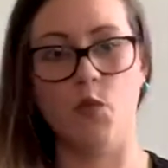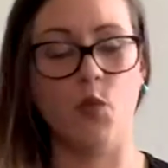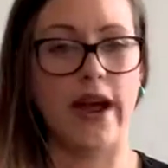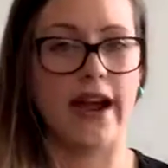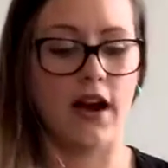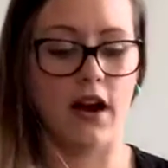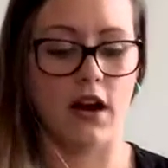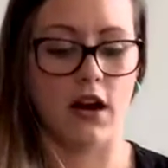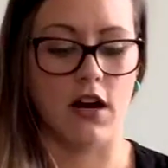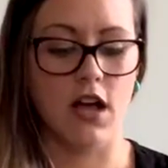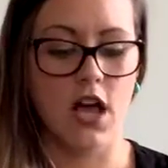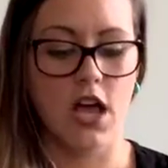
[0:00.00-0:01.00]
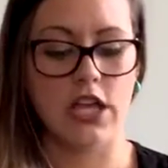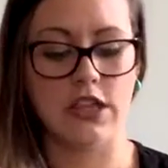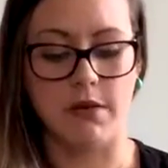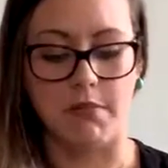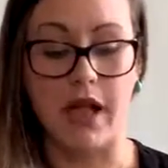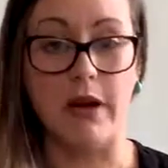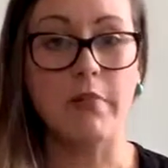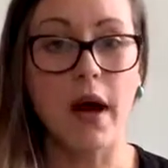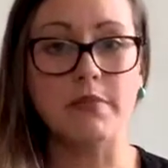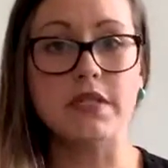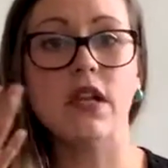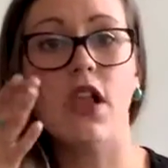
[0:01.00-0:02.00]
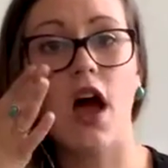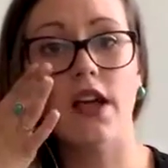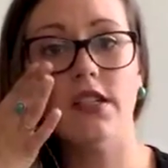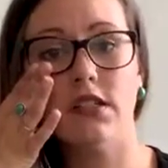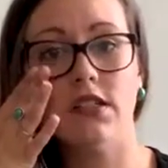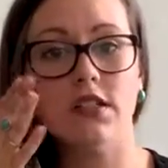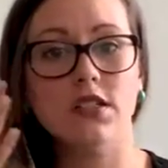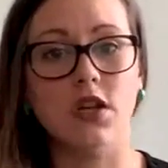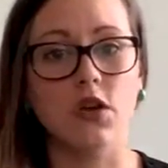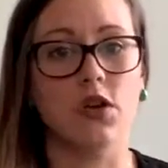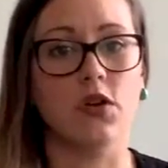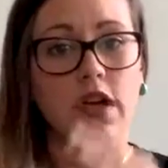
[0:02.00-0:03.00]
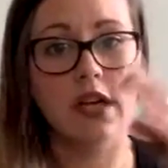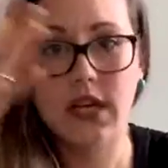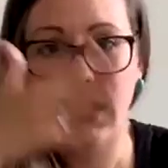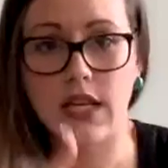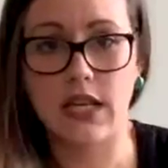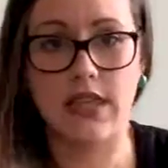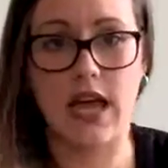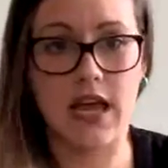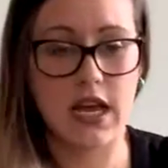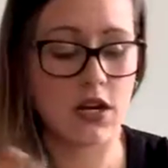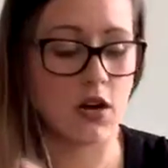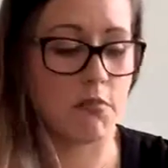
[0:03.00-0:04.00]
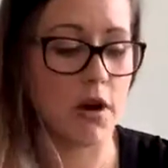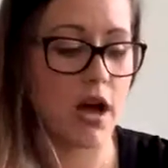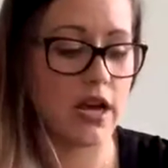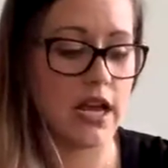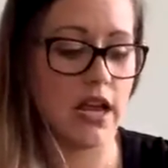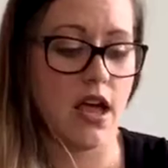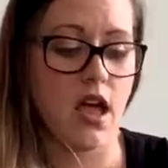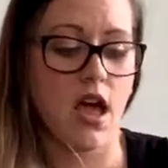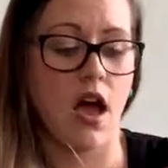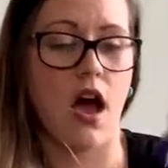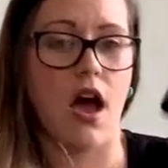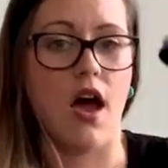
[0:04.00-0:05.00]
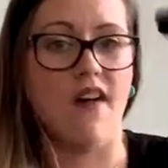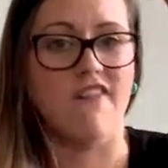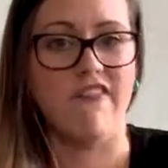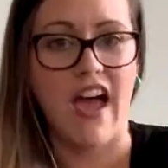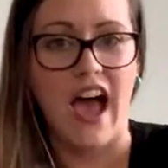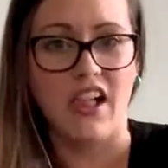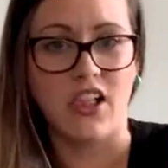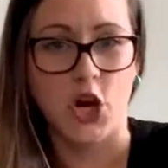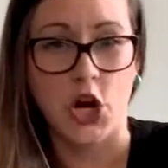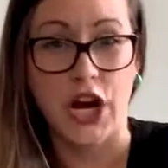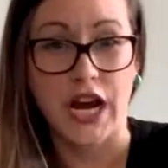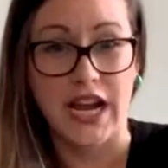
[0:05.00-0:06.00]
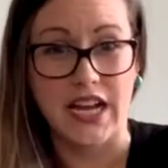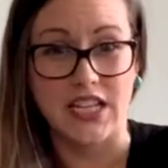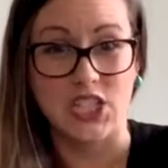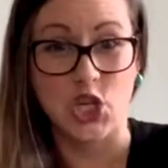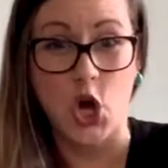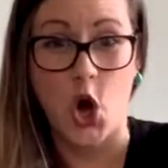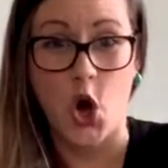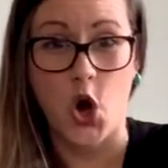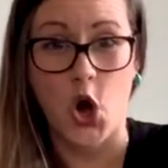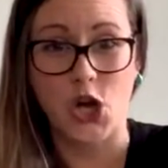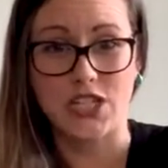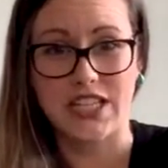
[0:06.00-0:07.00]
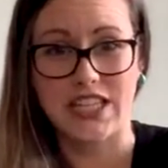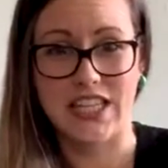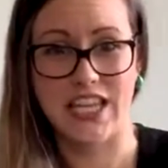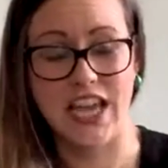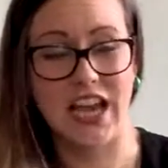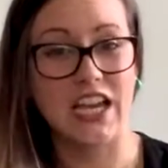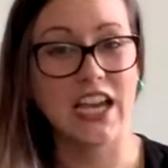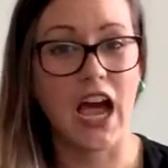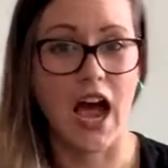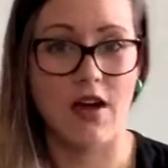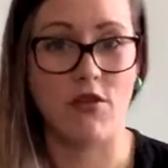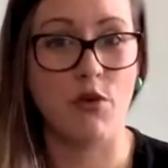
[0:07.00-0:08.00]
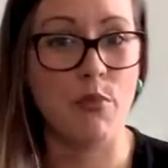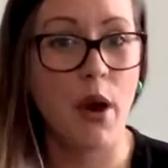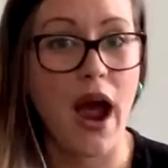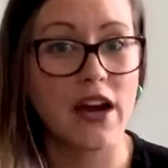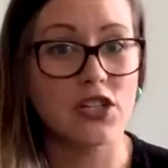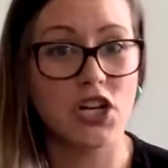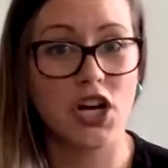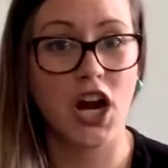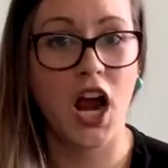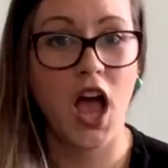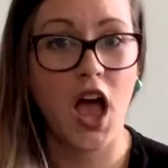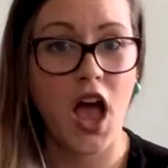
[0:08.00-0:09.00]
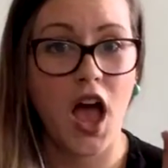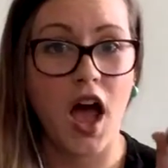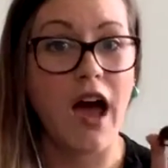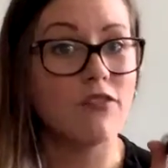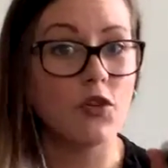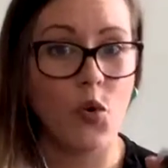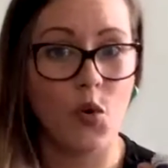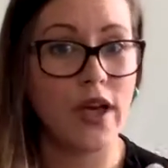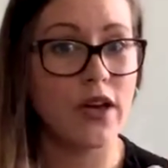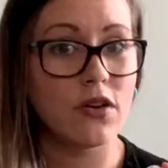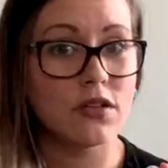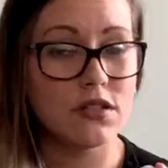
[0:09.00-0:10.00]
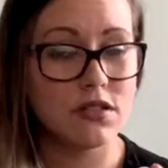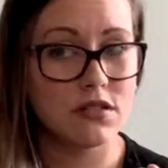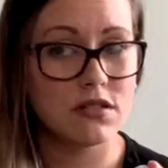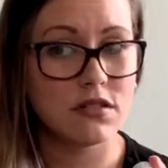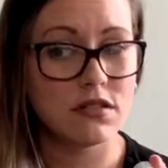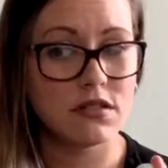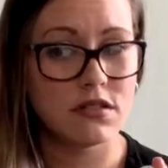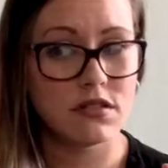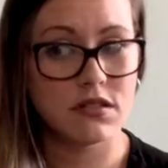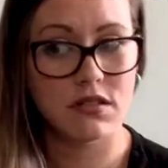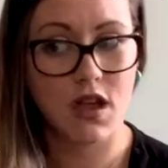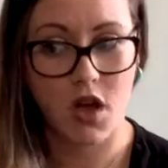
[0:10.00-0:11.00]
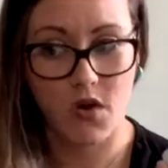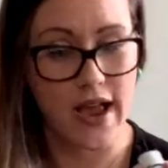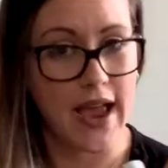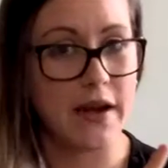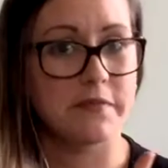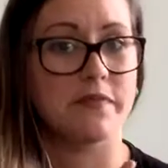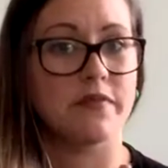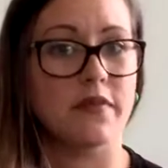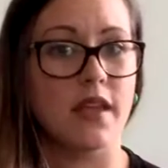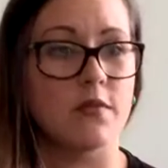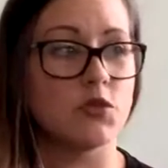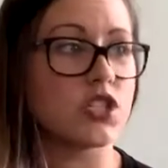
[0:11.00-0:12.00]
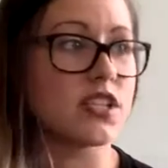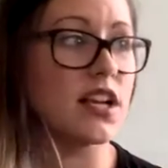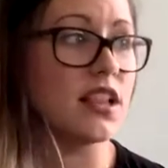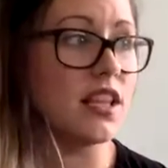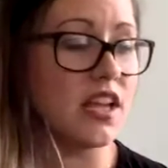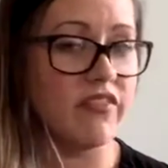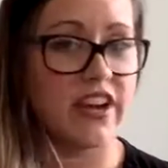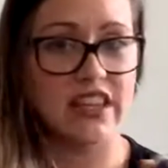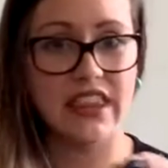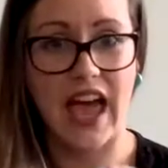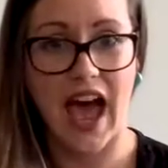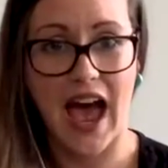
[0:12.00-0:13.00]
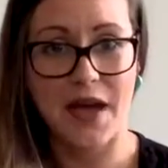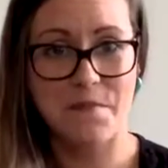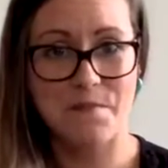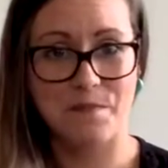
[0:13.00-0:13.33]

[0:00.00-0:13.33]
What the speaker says: where the blood pumps a lot, so you can get that in your body. Valor is called the chiropractor of oils. Okay, I'm just gonna leave it at that.